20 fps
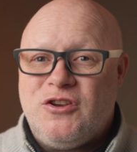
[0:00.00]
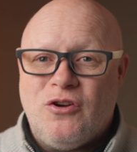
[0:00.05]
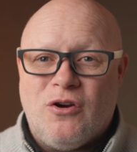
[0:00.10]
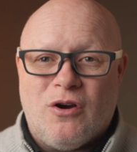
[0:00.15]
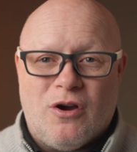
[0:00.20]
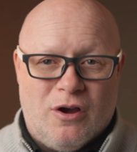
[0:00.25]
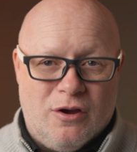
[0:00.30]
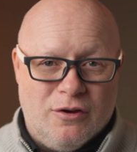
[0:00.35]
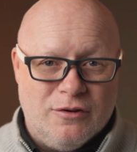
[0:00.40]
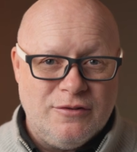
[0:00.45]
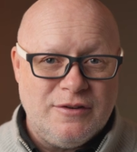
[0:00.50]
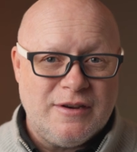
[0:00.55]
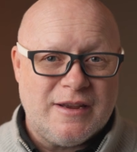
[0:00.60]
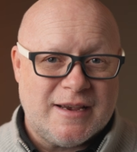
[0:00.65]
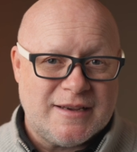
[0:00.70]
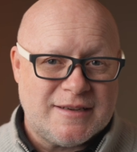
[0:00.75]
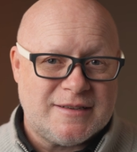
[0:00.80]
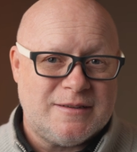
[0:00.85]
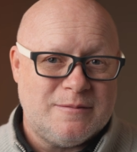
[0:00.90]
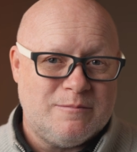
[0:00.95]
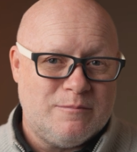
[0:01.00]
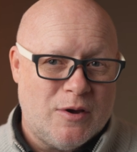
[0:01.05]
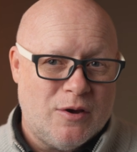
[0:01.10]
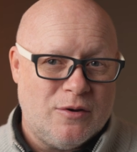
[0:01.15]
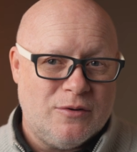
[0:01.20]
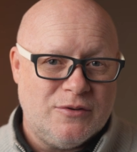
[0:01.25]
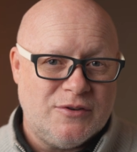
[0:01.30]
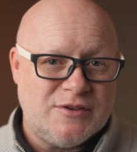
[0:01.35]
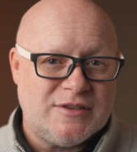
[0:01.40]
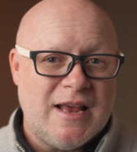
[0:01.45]
your own custom
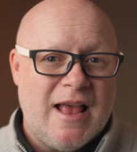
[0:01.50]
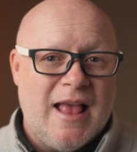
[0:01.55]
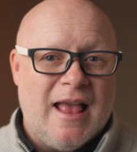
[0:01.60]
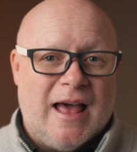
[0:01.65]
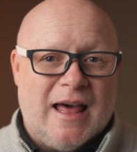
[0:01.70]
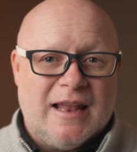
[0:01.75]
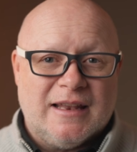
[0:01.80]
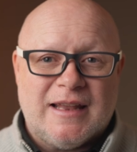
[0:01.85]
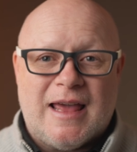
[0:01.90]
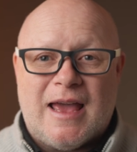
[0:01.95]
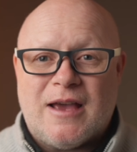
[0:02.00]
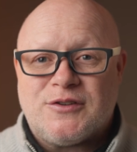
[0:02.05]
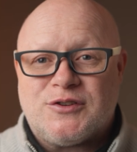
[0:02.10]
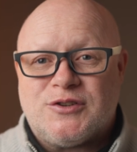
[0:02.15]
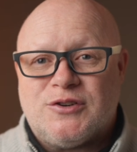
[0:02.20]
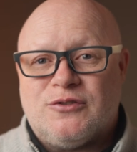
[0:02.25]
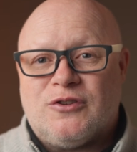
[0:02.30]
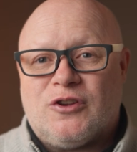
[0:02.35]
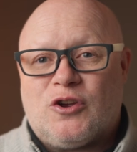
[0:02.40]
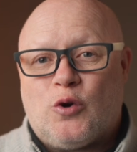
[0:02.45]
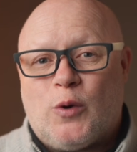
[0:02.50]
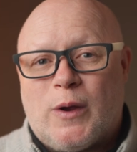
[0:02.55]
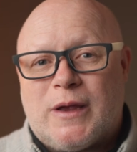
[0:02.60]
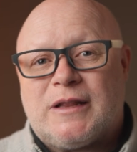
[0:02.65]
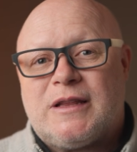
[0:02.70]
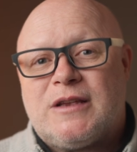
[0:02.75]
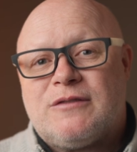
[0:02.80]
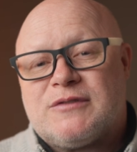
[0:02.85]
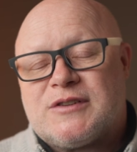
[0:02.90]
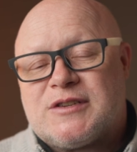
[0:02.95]
modes allows you to
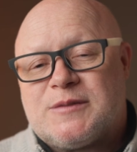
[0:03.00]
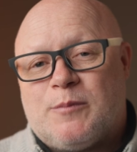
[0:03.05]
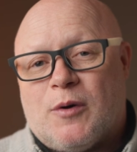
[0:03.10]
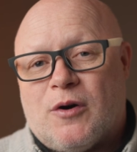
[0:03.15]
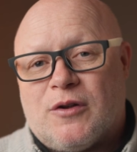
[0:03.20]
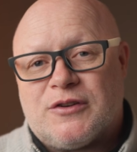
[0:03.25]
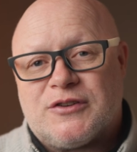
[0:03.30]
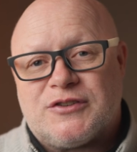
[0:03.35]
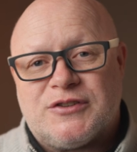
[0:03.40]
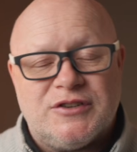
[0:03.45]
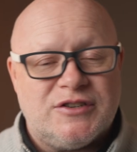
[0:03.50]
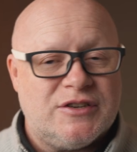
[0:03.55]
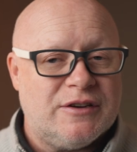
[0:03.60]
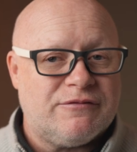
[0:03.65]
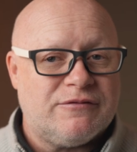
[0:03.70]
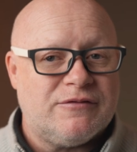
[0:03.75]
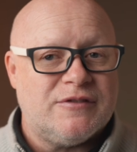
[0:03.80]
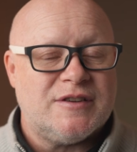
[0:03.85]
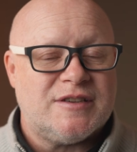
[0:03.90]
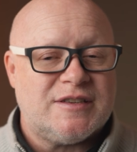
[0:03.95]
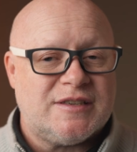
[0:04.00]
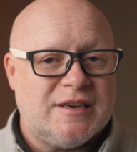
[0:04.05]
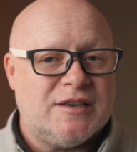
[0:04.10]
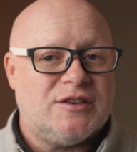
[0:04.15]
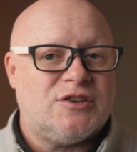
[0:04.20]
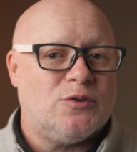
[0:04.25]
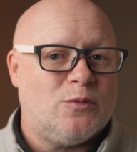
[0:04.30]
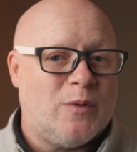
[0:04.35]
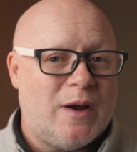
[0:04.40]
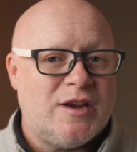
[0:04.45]
quickly respond to different
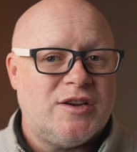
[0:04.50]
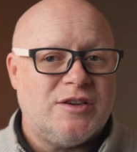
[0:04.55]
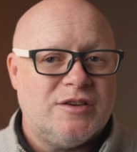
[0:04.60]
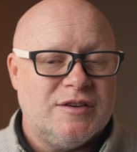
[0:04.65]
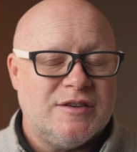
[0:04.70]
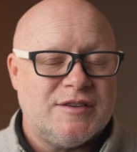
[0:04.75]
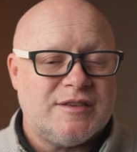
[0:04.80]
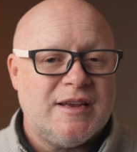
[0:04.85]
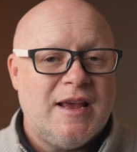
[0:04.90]
situations.